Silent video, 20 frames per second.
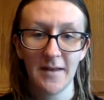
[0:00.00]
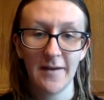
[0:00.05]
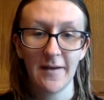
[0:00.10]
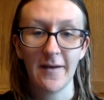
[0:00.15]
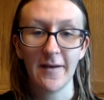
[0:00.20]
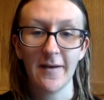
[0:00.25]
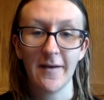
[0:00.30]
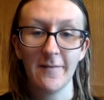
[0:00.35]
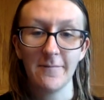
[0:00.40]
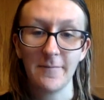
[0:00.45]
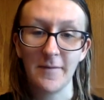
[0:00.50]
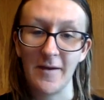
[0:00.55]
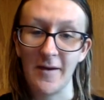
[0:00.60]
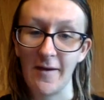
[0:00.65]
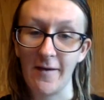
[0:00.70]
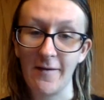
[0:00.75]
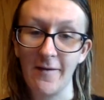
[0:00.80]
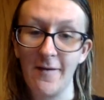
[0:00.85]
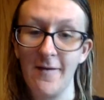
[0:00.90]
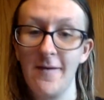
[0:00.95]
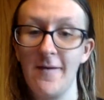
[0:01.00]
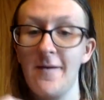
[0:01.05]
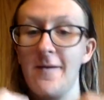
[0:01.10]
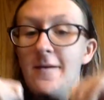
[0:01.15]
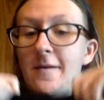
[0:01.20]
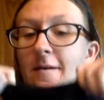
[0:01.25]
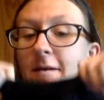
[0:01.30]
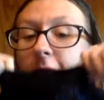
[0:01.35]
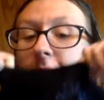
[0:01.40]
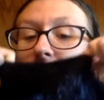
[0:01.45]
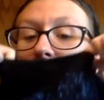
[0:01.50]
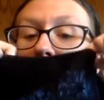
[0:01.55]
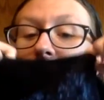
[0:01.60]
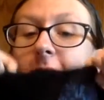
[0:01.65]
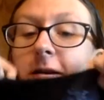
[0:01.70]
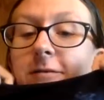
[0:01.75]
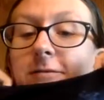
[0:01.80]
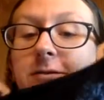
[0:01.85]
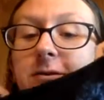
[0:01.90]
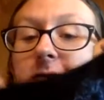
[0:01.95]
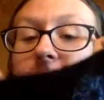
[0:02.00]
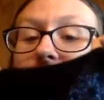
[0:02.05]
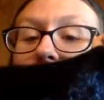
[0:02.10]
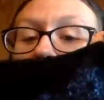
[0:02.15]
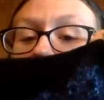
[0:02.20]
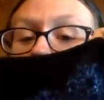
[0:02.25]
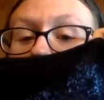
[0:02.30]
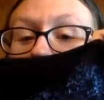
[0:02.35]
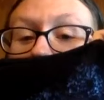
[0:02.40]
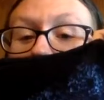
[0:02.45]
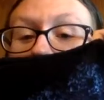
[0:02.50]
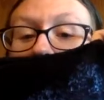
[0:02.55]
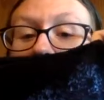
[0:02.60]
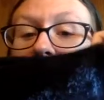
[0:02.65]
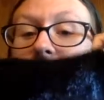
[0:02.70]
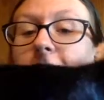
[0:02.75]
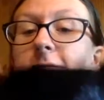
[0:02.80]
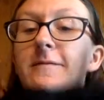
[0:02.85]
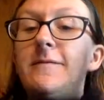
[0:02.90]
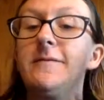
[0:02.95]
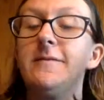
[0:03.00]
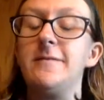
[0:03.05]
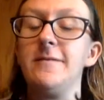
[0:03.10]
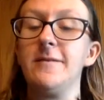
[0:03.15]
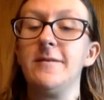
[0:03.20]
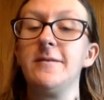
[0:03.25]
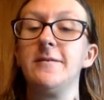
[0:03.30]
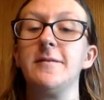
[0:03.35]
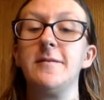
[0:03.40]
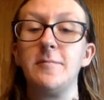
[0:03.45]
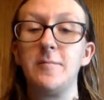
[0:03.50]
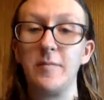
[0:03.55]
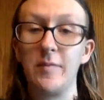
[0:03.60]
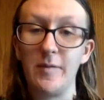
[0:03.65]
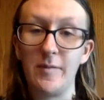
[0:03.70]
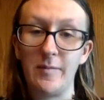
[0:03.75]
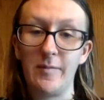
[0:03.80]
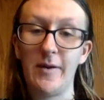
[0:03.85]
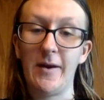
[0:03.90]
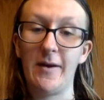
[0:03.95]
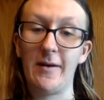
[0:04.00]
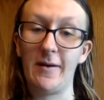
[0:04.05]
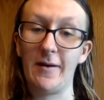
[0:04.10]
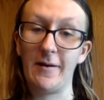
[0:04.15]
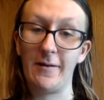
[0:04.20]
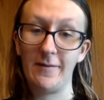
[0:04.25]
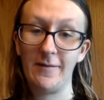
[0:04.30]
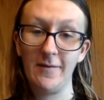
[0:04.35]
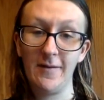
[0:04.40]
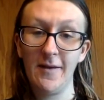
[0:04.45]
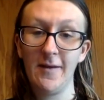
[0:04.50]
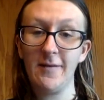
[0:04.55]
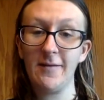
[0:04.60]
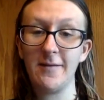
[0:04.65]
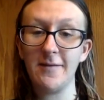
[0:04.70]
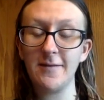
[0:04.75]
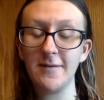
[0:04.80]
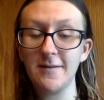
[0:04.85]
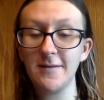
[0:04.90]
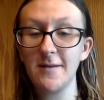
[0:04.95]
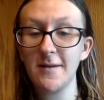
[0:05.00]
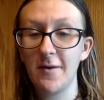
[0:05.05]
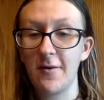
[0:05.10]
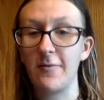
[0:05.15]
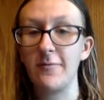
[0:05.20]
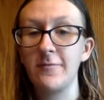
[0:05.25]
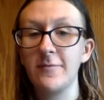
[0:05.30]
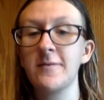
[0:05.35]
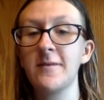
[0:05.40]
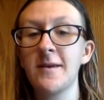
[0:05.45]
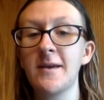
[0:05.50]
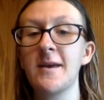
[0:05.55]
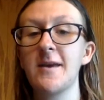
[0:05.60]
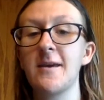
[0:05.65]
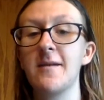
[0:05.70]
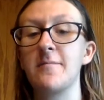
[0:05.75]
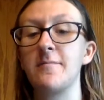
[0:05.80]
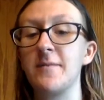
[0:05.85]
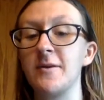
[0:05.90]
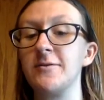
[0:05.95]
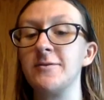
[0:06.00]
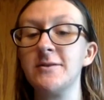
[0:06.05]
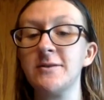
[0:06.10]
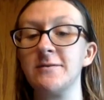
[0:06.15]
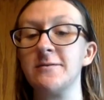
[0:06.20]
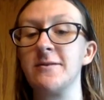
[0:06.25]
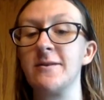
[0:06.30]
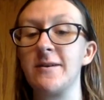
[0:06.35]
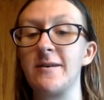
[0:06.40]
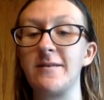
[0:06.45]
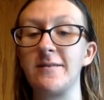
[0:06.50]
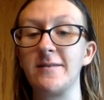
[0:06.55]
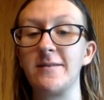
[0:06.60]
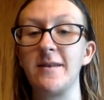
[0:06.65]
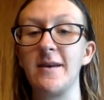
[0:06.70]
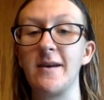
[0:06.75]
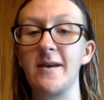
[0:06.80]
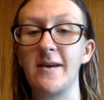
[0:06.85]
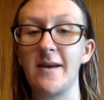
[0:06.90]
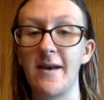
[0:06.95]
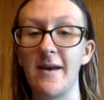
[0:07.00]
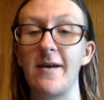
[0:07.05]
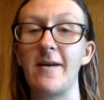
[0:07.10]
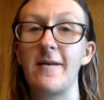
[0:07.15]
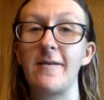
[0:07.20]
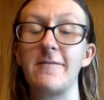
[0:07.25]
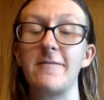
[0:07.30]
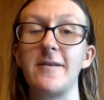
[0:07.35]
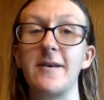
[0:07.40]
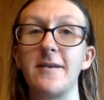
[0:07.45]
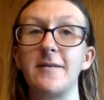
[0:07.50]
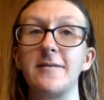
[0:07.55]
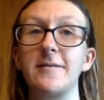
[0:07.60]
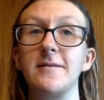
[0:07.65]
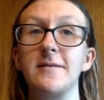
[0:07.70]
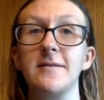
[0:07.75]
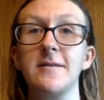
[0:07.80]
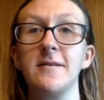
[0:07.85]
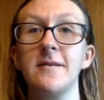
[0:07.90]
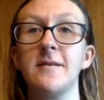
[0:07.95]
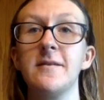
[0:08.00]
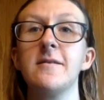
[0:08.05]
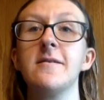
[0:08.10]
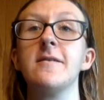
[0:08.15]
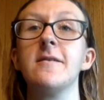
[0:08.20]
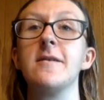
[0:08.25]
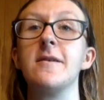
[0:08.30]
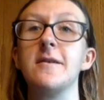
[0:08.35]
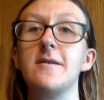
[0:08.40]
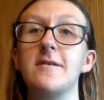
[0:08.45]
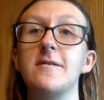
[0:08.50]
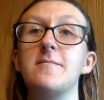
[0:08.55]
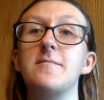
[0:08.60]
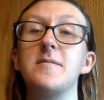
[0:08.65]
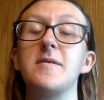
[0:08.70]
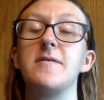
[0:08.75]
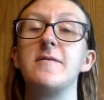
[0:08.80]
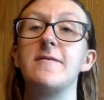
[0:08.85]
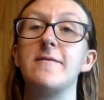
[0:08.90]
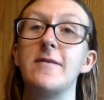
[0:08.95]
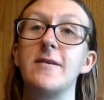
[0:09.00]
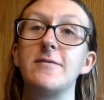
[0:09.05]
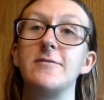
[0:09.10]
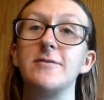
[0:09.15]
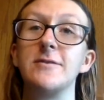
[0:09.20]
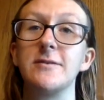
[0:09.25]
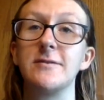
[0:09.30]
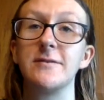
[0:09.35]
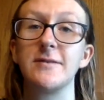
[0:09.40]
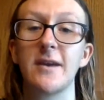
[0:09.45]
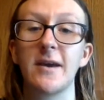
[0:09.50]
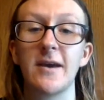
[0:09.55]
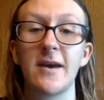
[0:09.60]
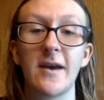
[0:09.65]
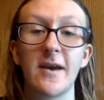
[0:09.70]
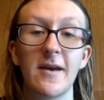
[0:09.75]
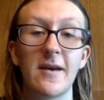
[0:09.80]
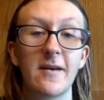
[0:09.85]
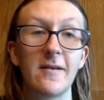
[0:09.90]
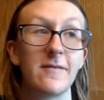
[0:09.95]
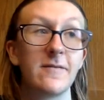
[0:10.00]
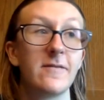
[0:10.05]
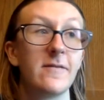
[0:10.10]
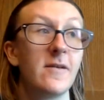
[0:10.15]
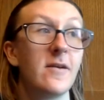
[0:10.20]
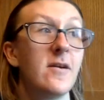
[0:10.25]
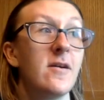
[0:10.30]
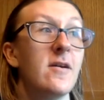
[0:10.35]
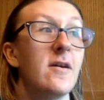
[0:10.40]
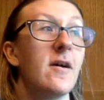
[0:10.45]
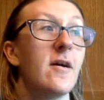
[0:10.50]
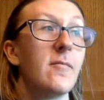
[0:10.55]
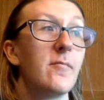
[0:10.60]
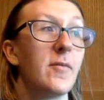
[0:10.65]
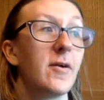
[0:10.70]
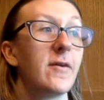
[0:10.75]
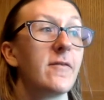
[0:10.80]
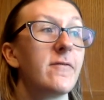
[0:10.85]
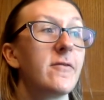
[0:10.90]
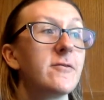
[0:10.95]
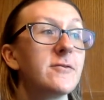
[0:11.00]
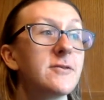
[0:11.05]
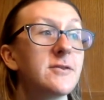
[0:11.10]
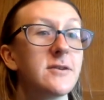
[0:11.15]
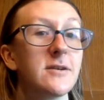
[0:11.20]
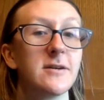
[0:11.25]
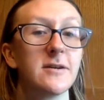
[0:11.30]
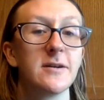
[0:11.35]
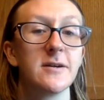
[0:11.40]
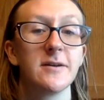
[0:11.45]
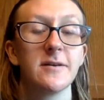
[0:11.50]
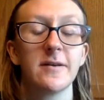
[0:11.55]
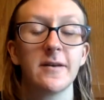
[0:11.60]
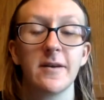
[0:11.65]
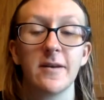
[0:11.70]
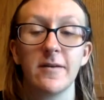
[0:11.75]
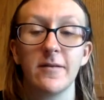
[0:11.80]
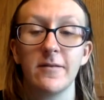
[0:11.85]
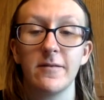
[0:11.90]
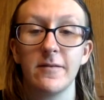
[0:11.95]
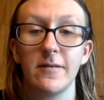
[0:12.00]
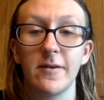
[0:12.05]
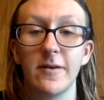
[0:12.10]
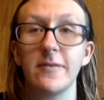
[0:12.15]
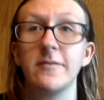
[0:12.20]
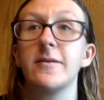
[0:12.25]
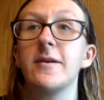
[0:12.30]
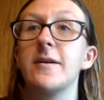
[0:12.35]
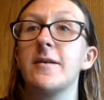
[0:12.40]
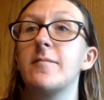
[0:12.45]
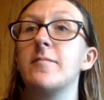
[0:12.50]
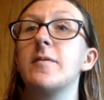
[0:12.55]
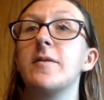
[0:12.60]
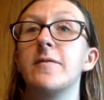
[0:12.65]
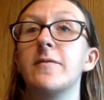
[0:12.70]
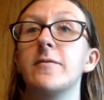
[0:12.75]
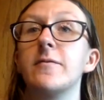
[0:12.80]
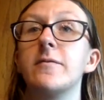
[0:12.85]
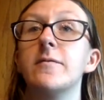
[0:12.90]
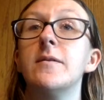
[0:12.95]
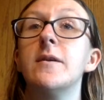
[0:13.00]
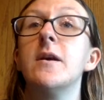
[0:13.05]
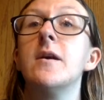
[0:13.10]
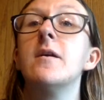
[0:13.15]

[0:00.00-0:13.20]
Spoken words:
I have my Avengers shirt because I'm prepared. This is the only merchandise that I have that's Avengers. I have a Marvel shirt, or not a Marvel,